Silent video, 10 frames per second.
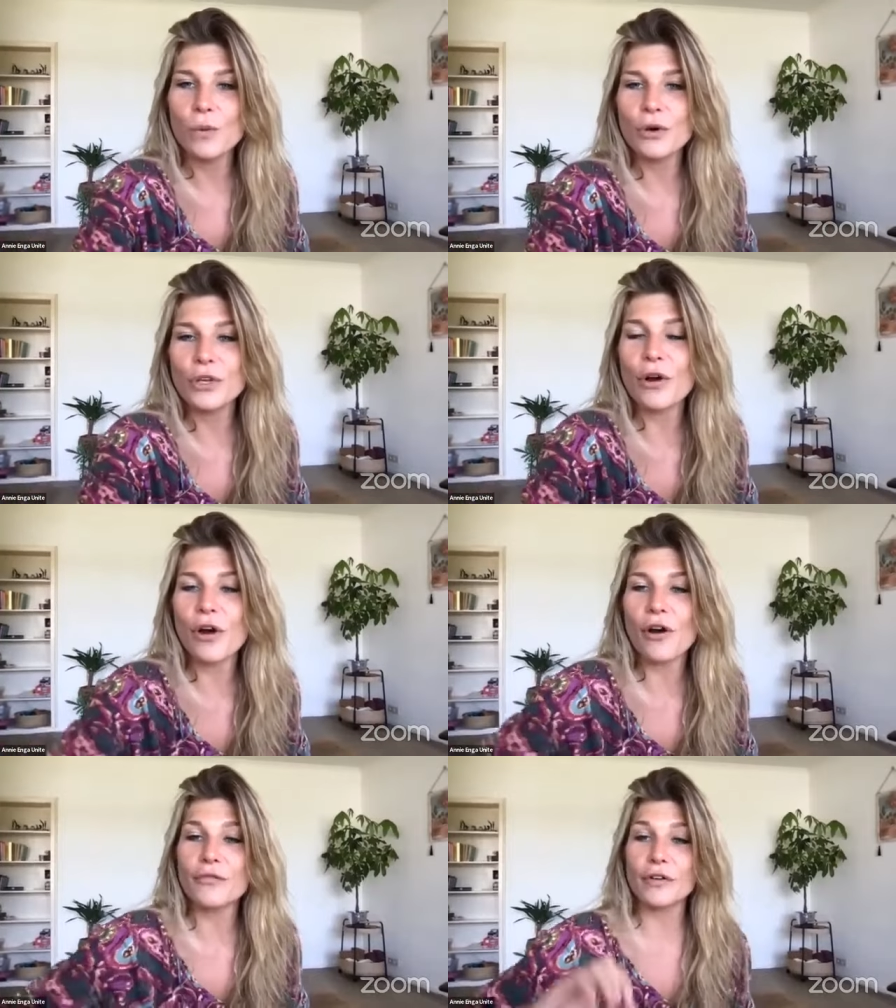will your
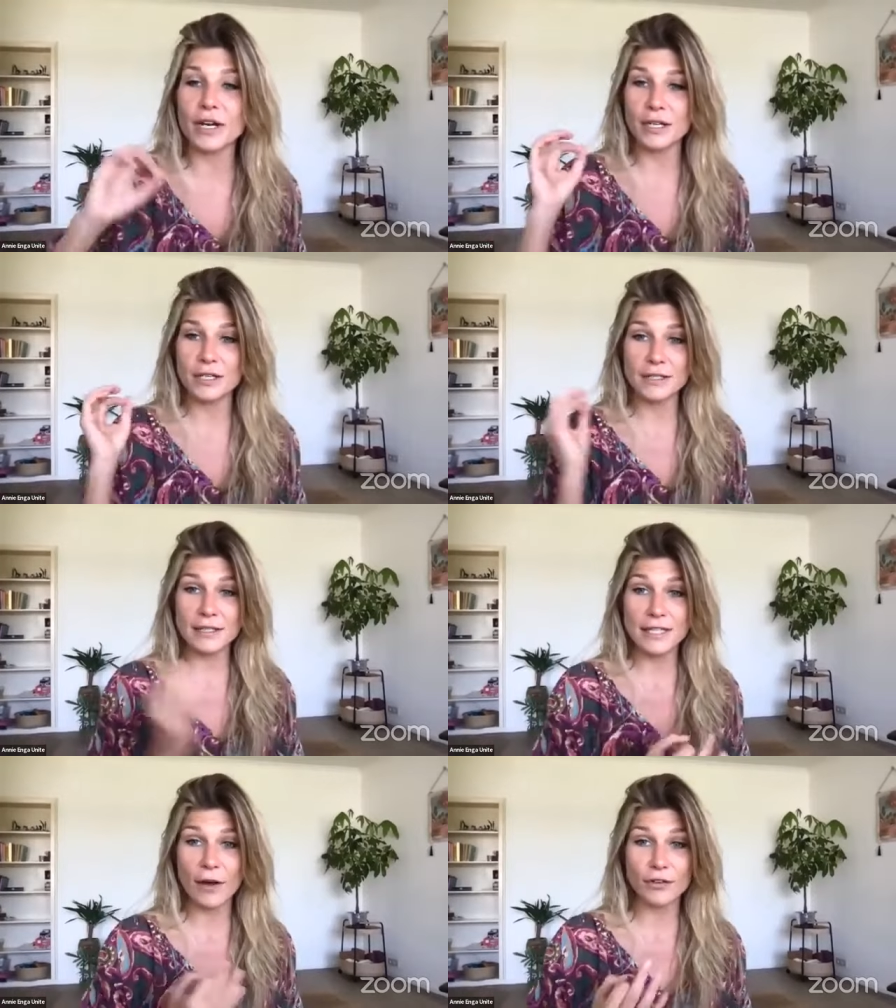offer
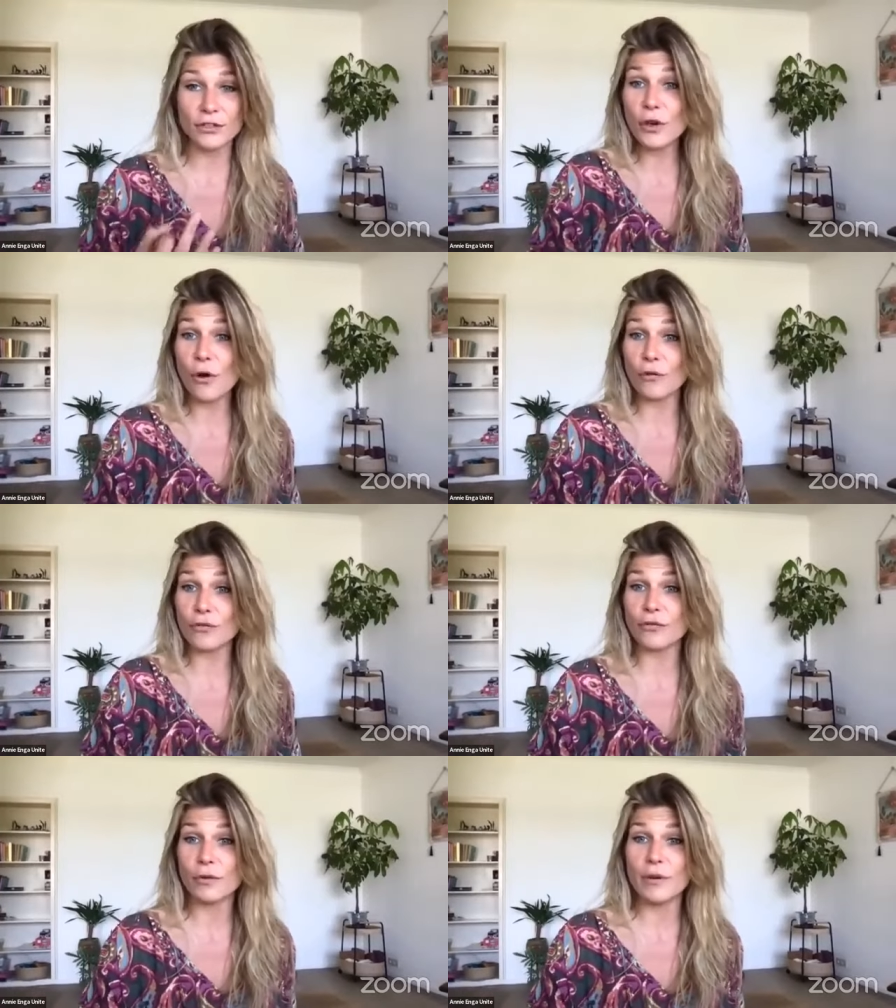
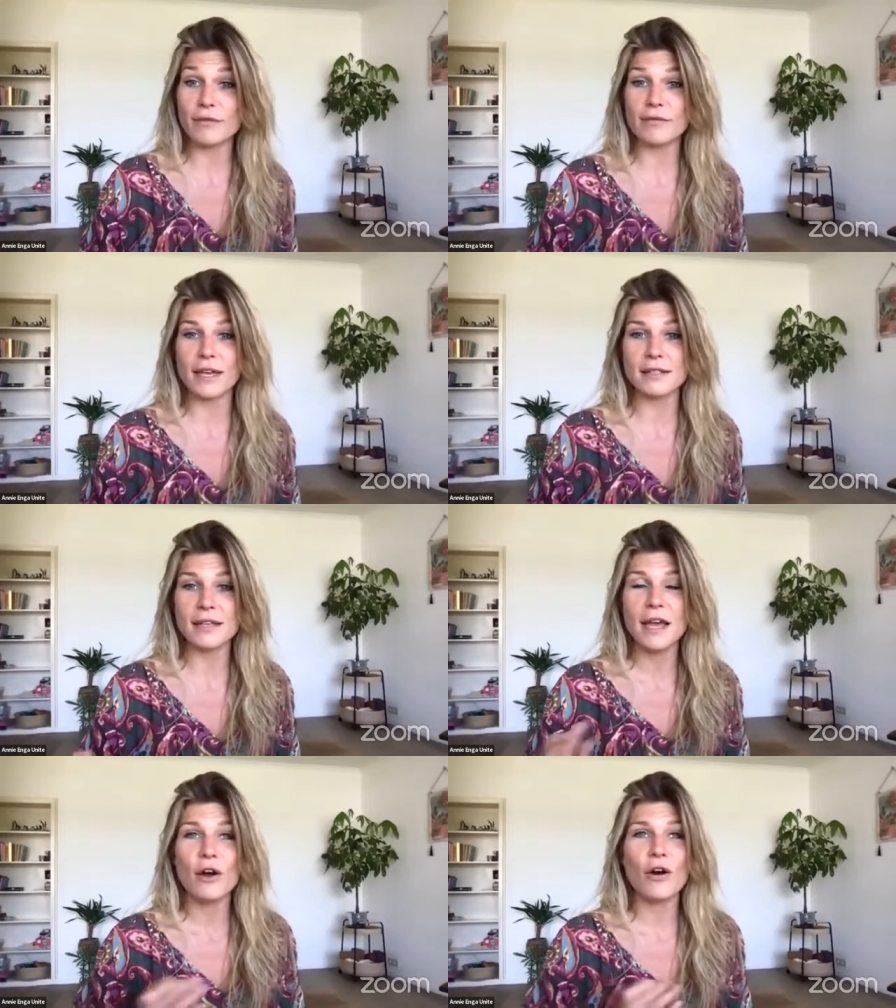solve with
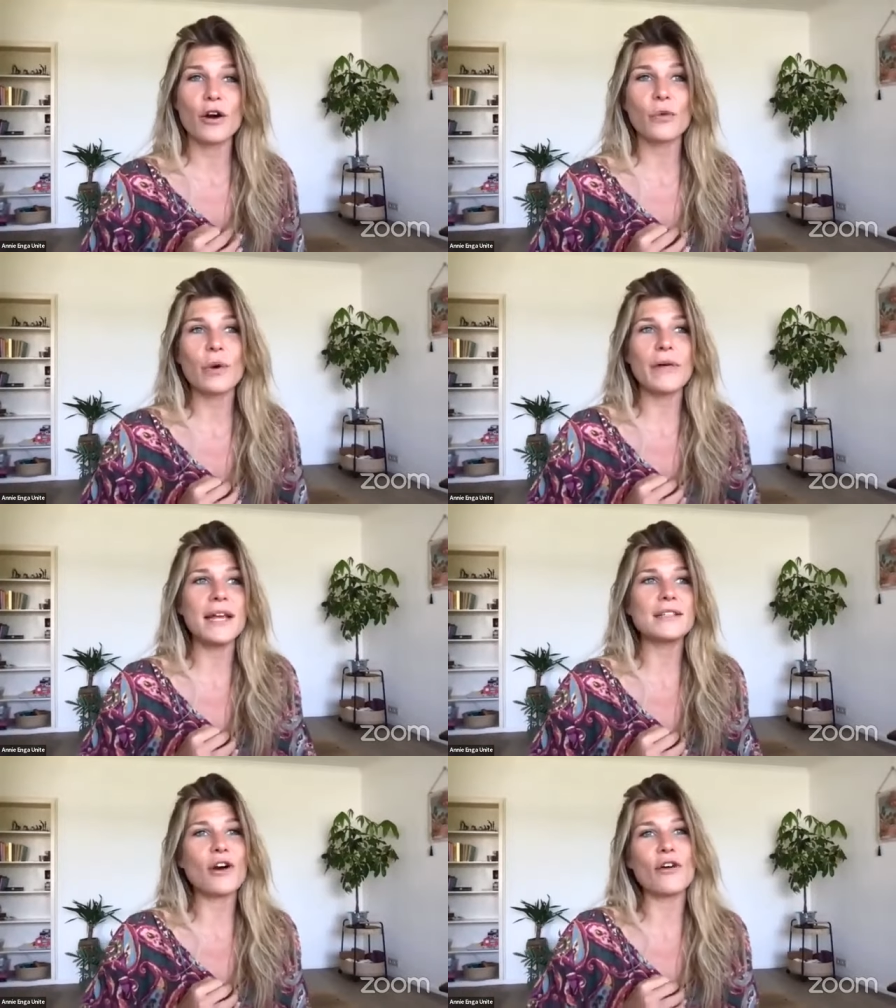this, or will
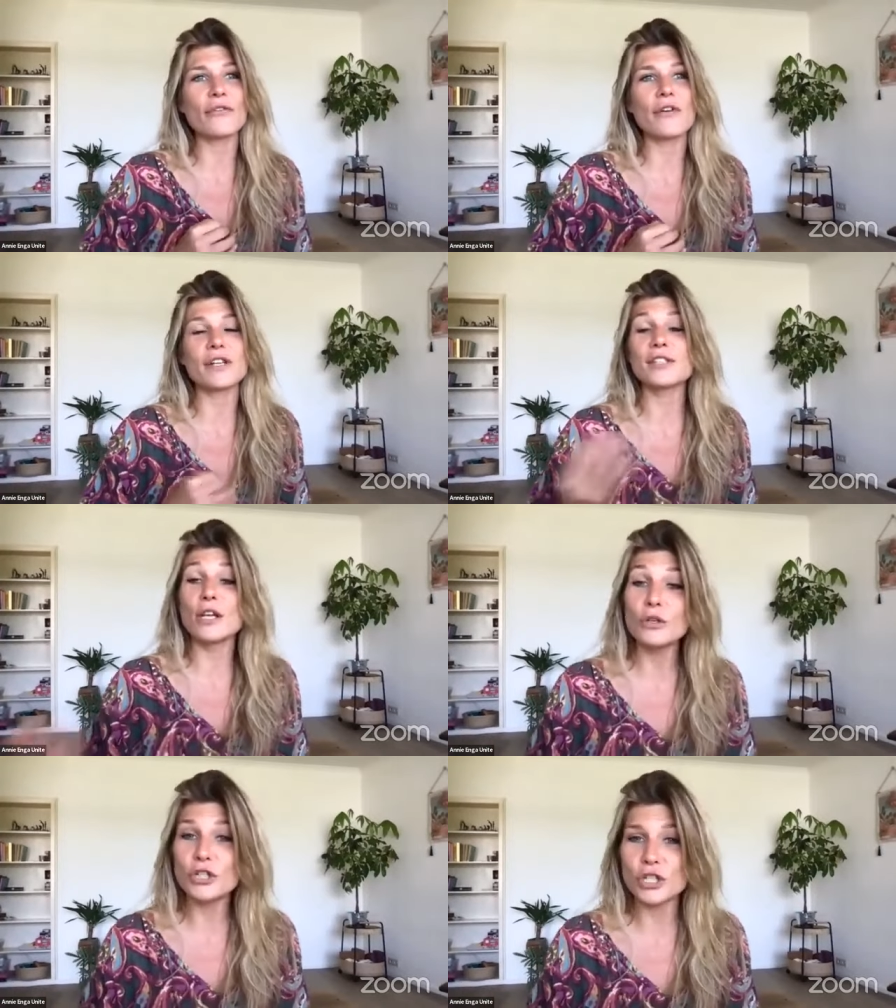it offer a
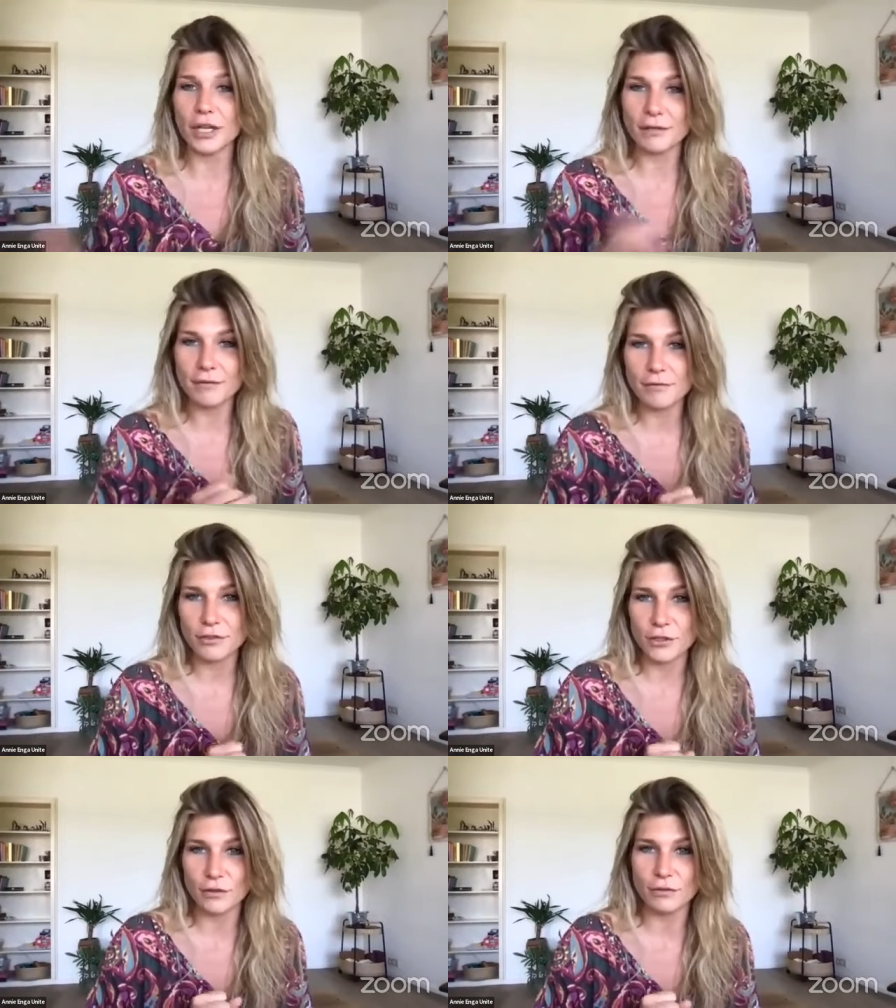solution
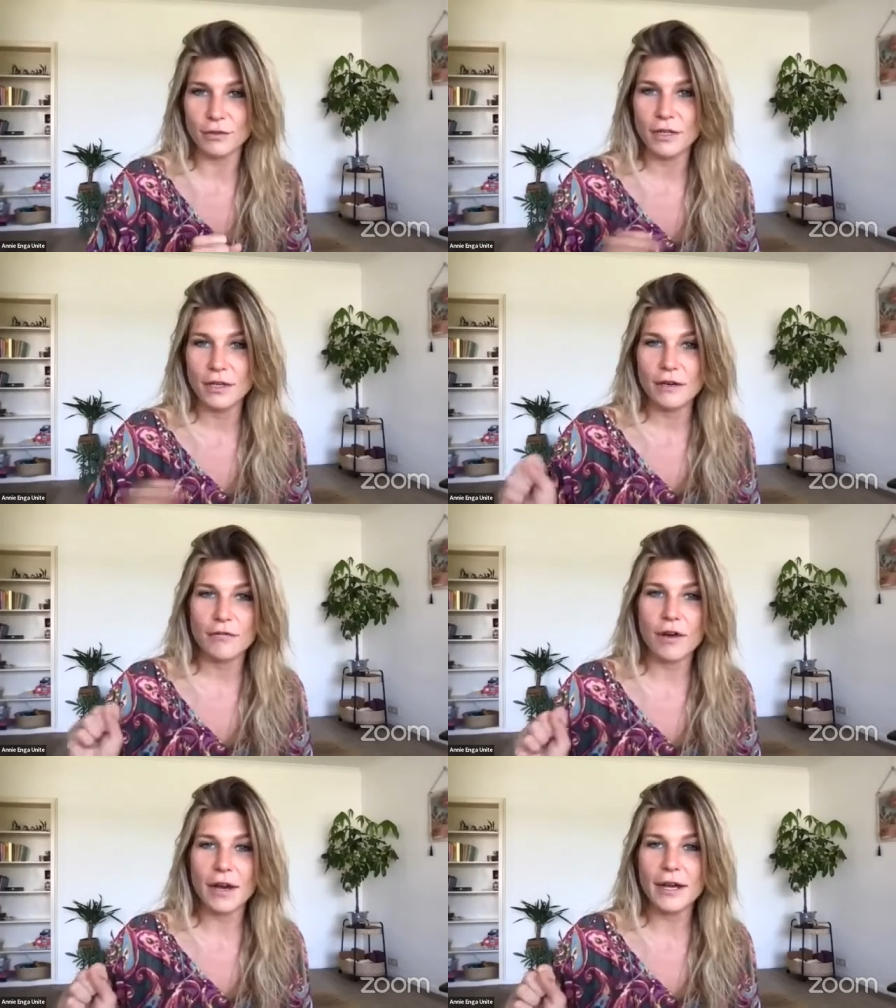to,
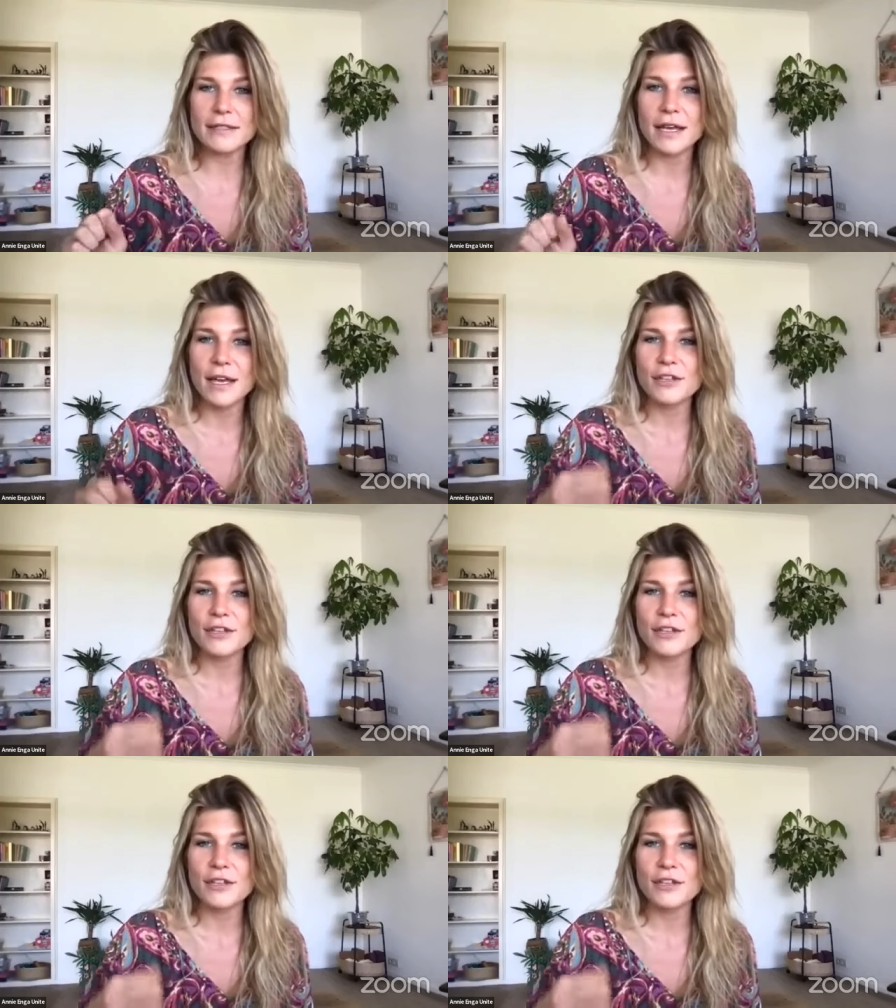right?